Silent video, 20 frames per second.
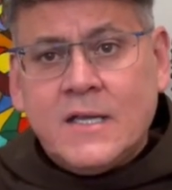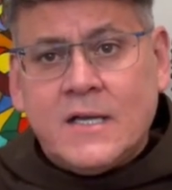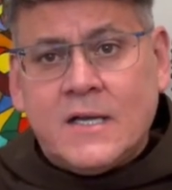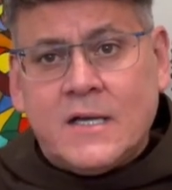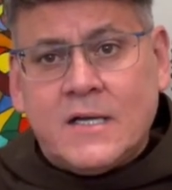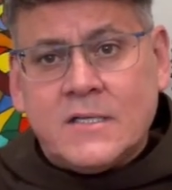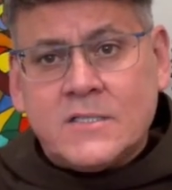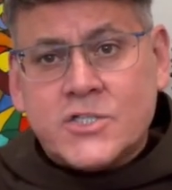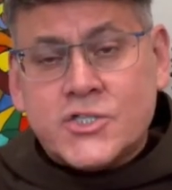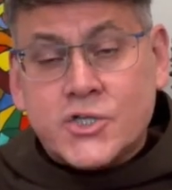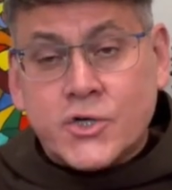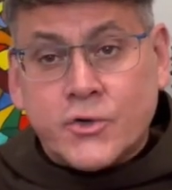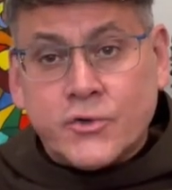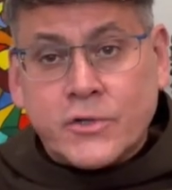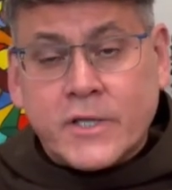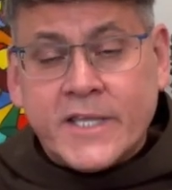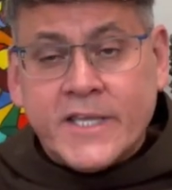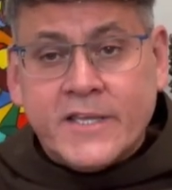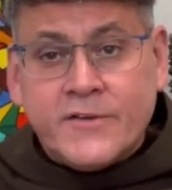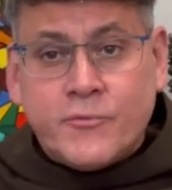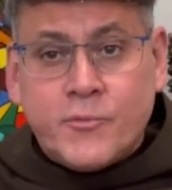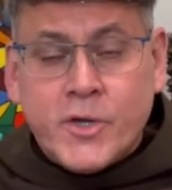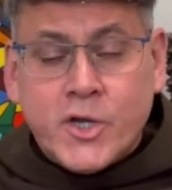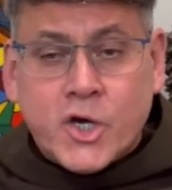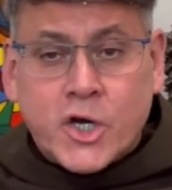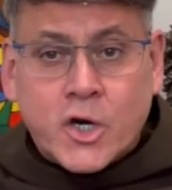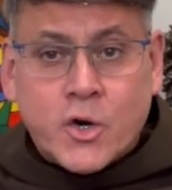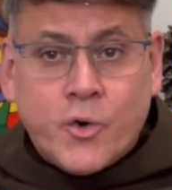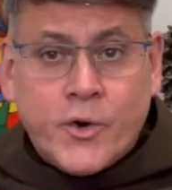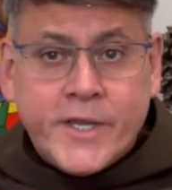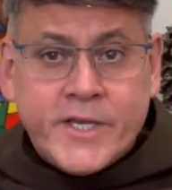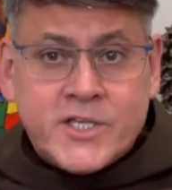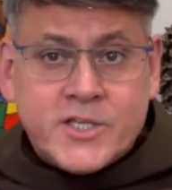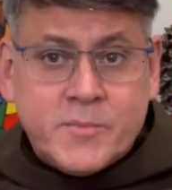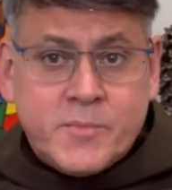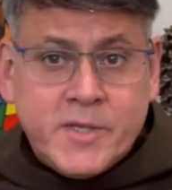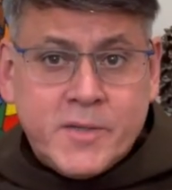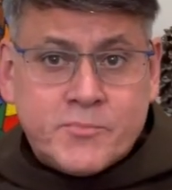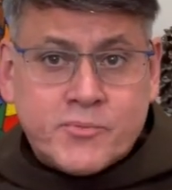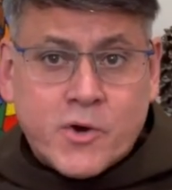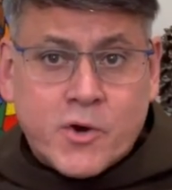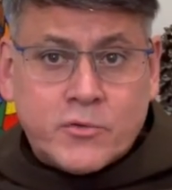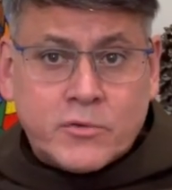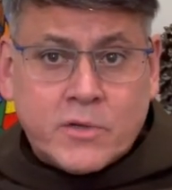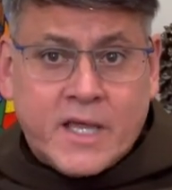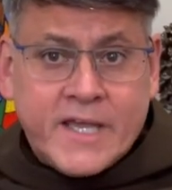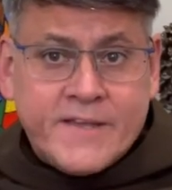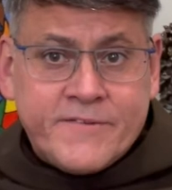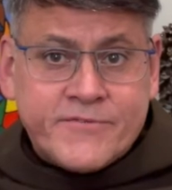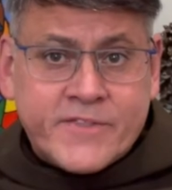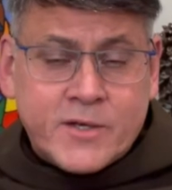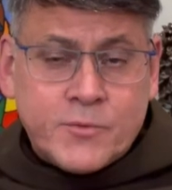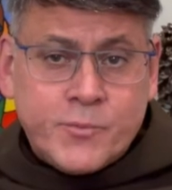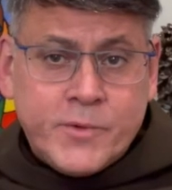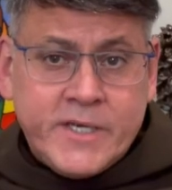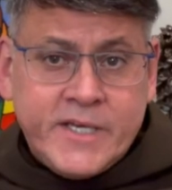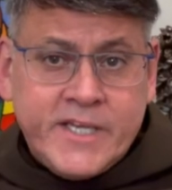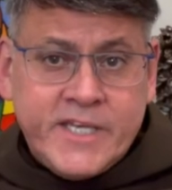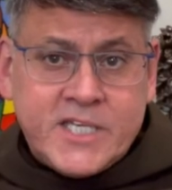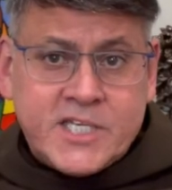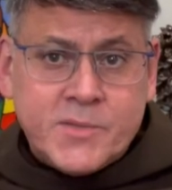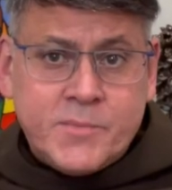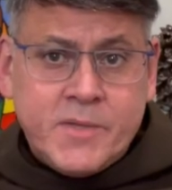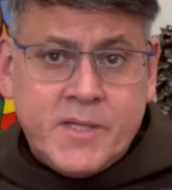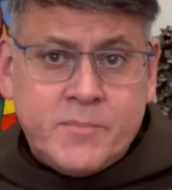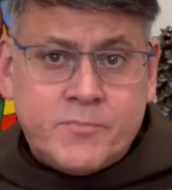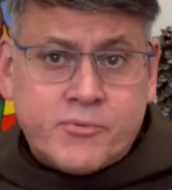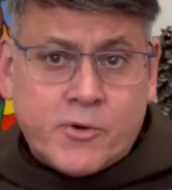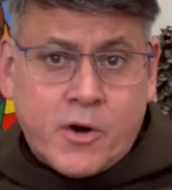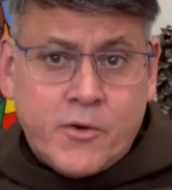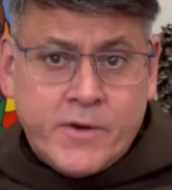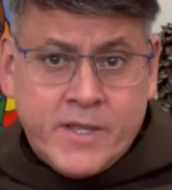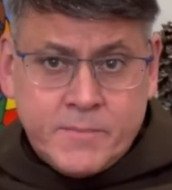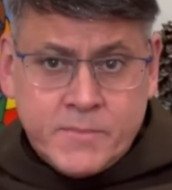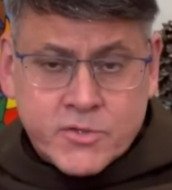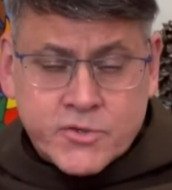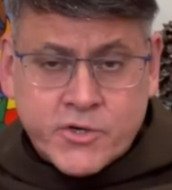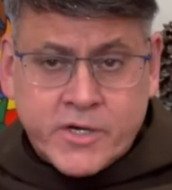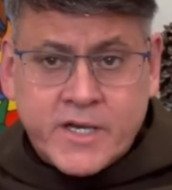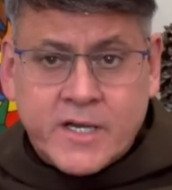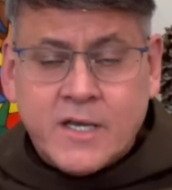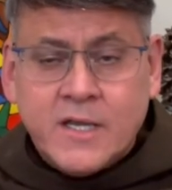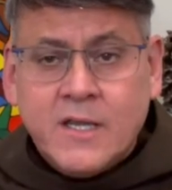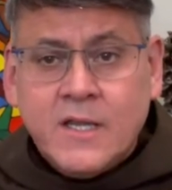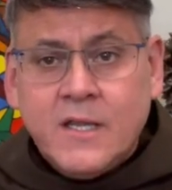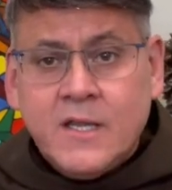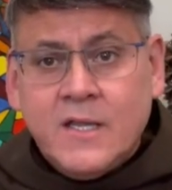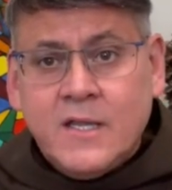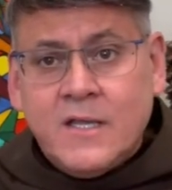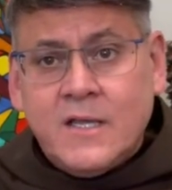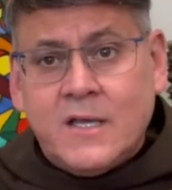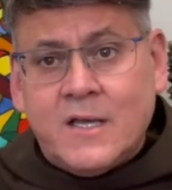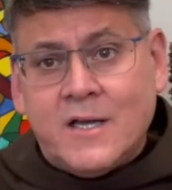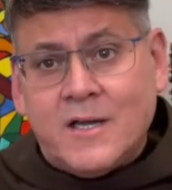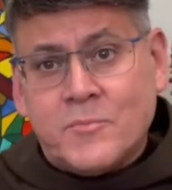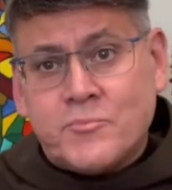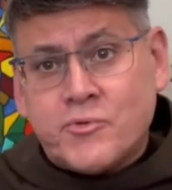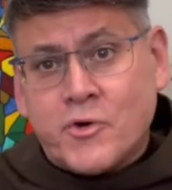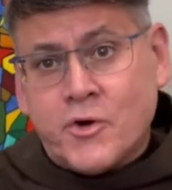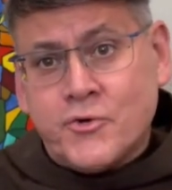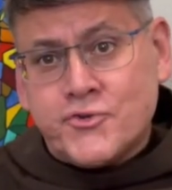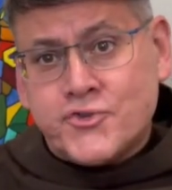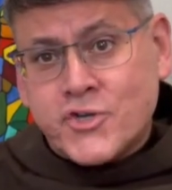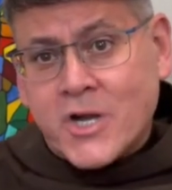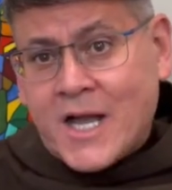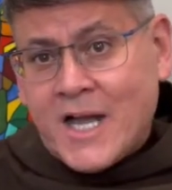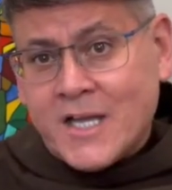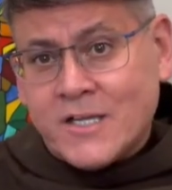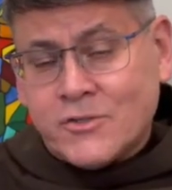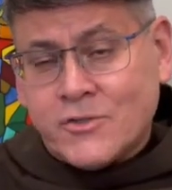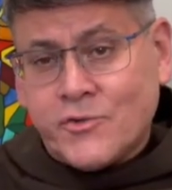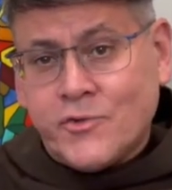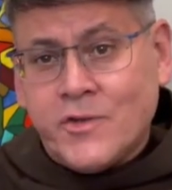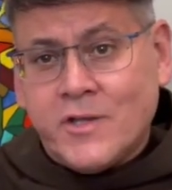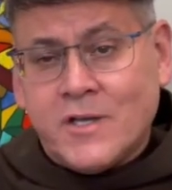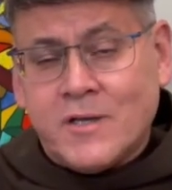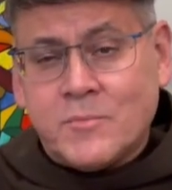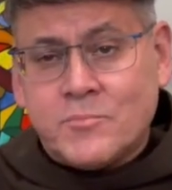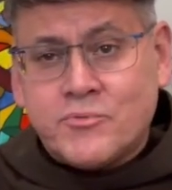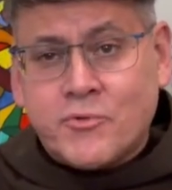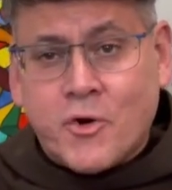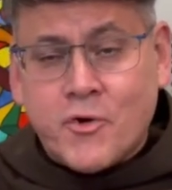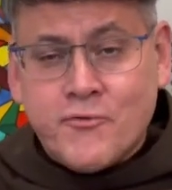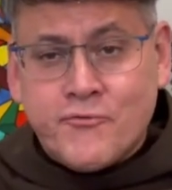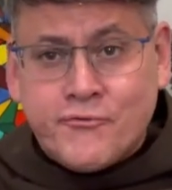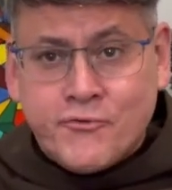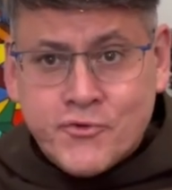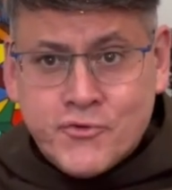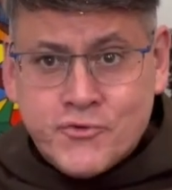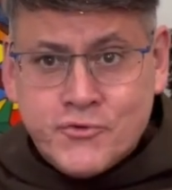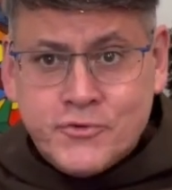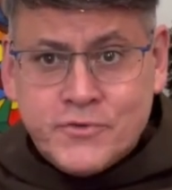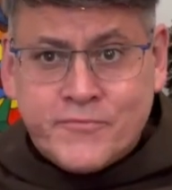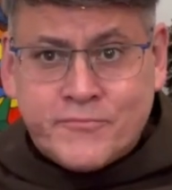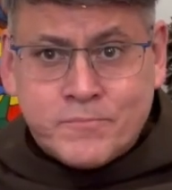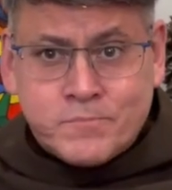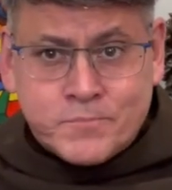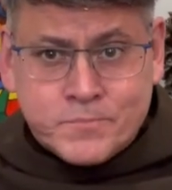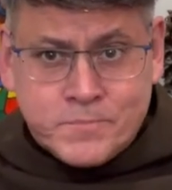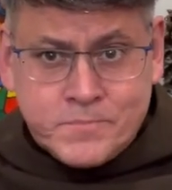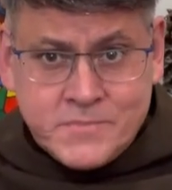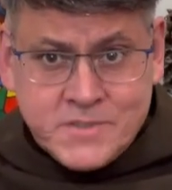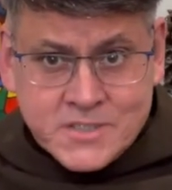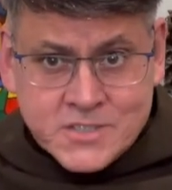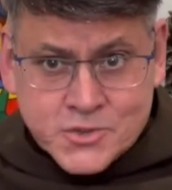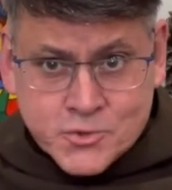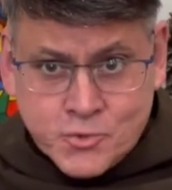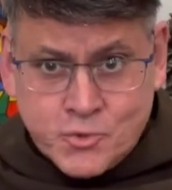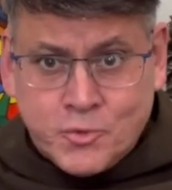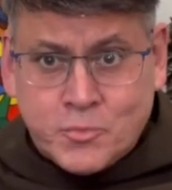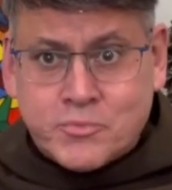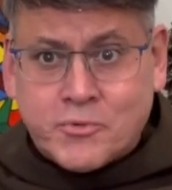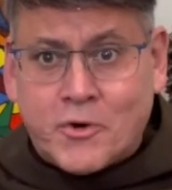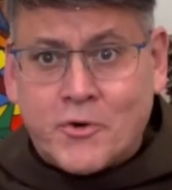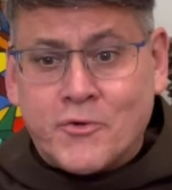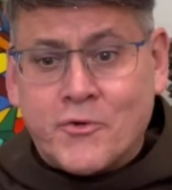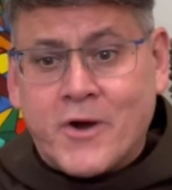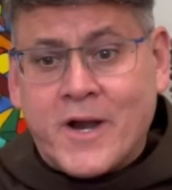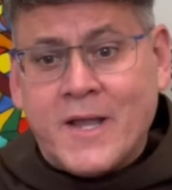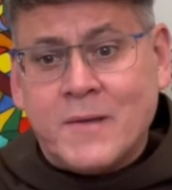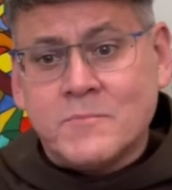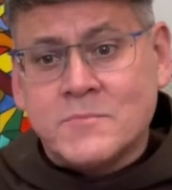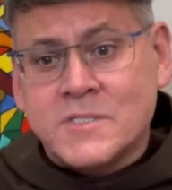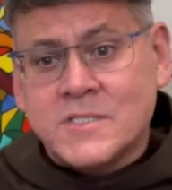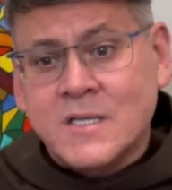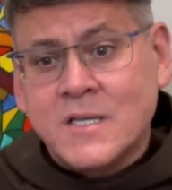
Certainly, if we are going to be pro-life, then we need to be pro-immigrant, pro-child, pro-food, school programs,